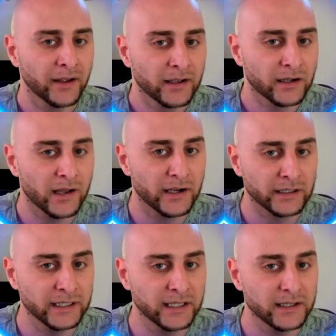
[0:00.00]
client
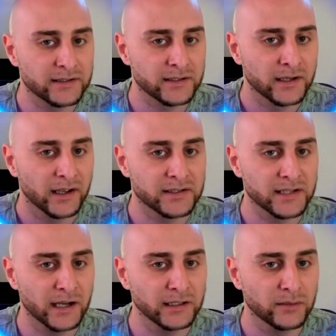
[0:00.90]
leads,
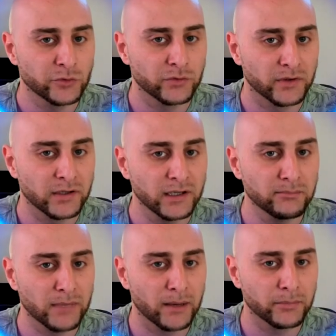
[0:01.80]
assign them to a
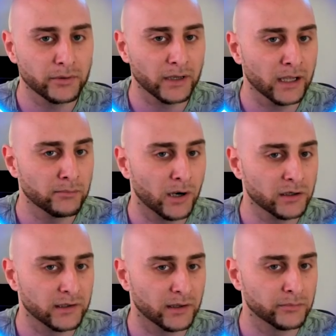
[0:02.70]
team member, and
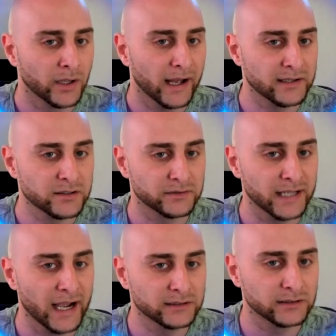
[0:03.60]
mark them as
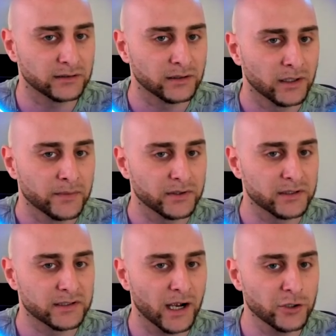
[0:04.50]
contacted. The
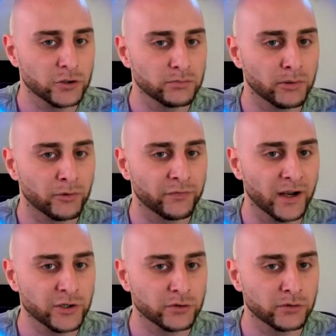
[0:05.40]
design should be
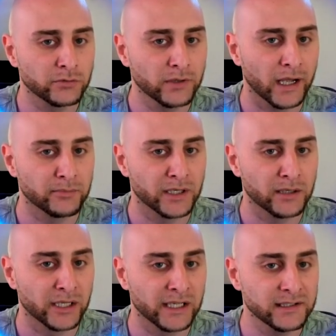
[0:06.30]
professional and
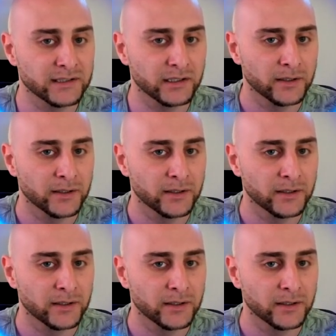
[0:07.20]
minimalistic.